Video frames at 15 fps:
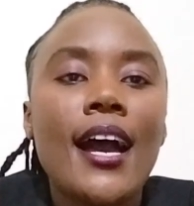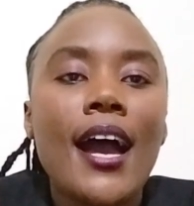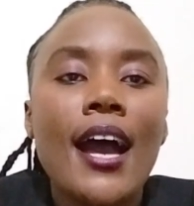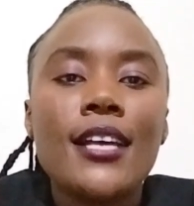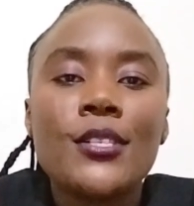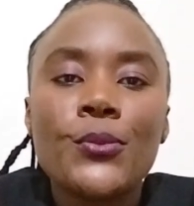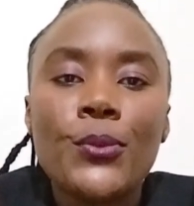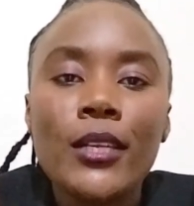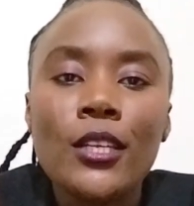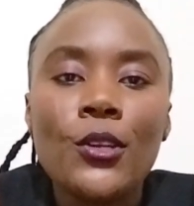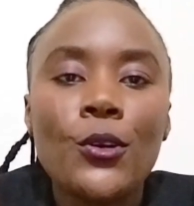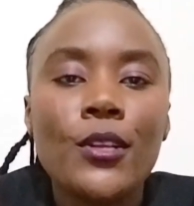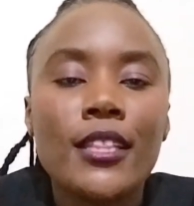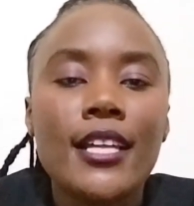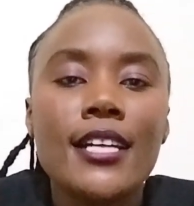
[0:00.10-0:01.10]
as we
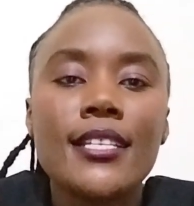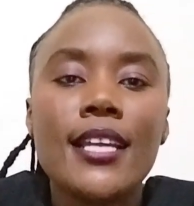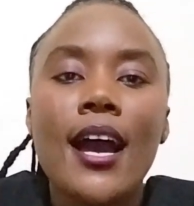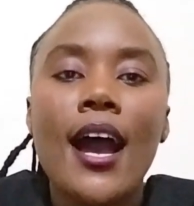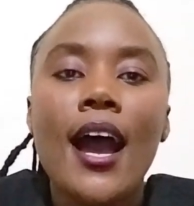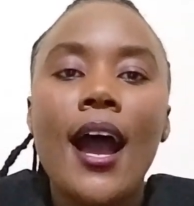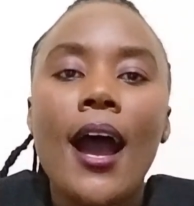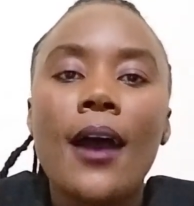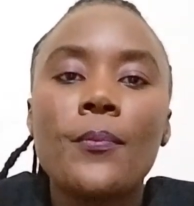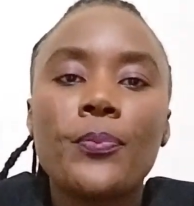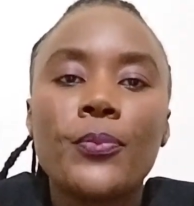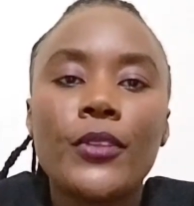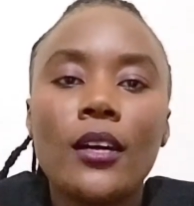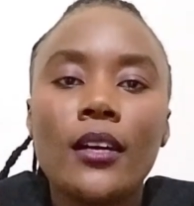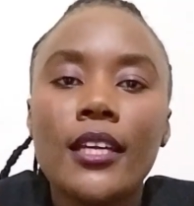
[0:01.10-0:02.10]
know that
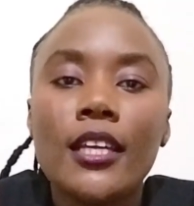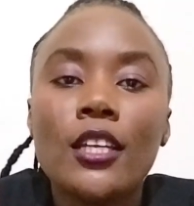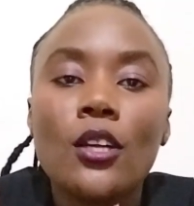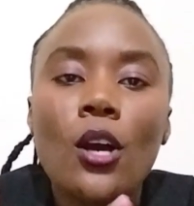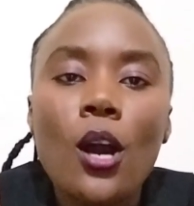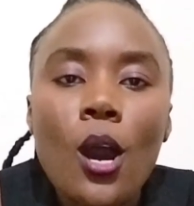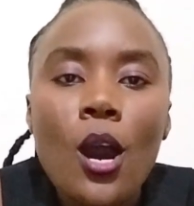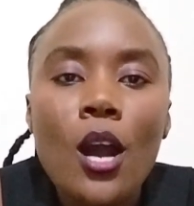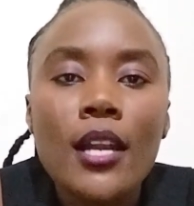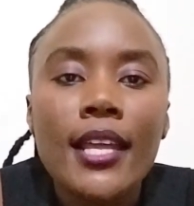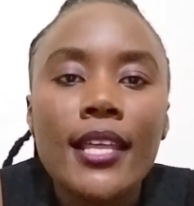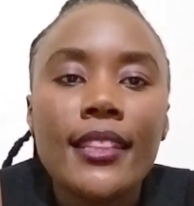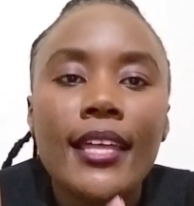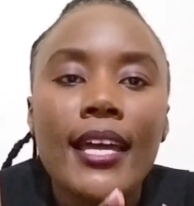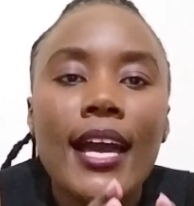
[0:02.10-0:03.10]
in all
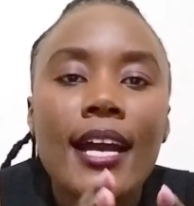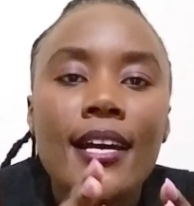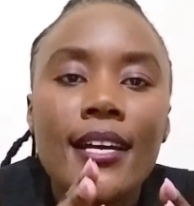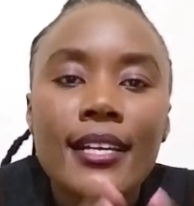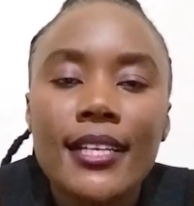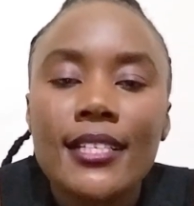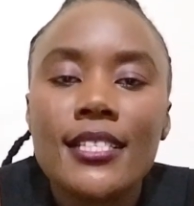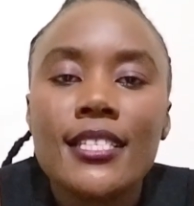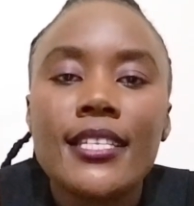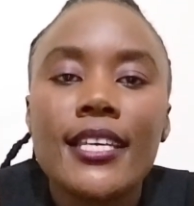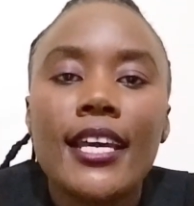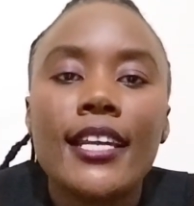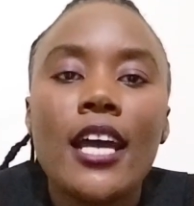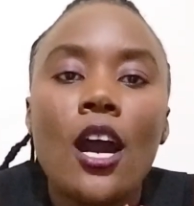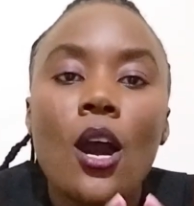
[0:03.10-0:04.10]
the
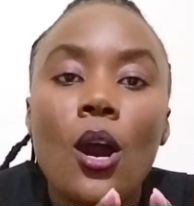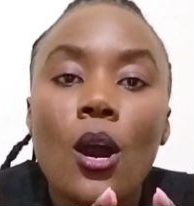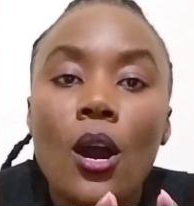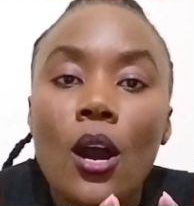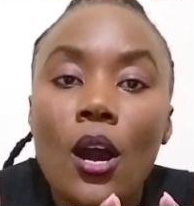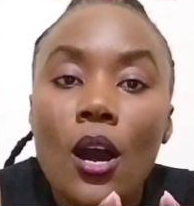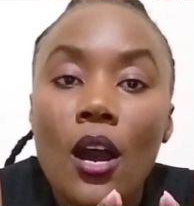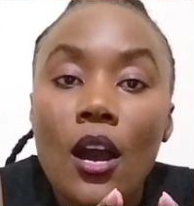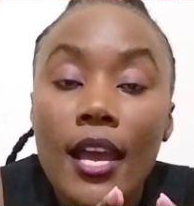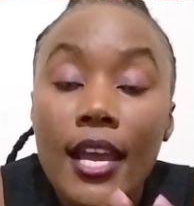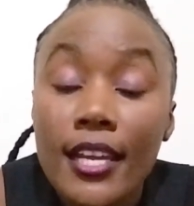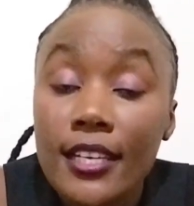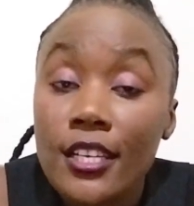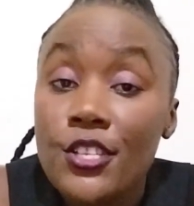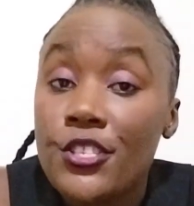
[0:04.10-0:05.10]
accredited
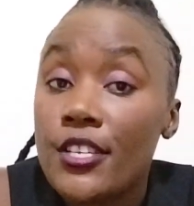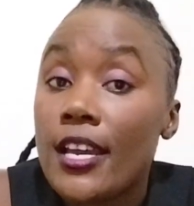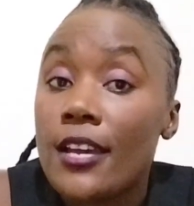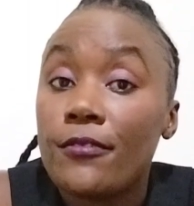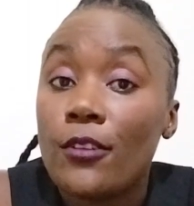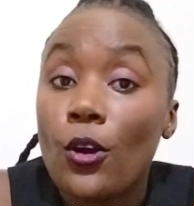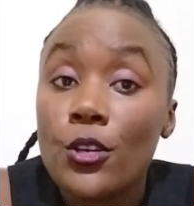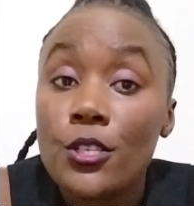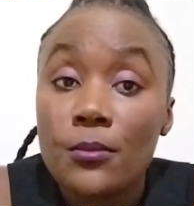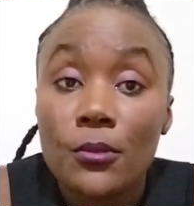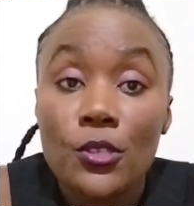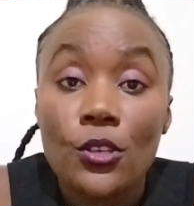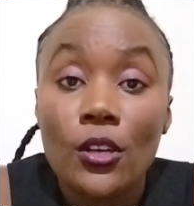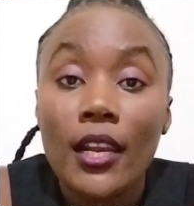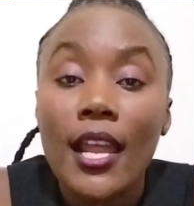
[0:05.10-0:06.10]
NHIF
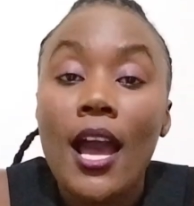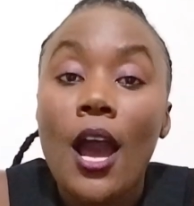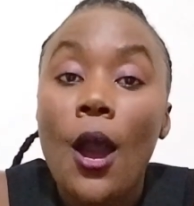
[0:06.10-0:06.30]
hospital,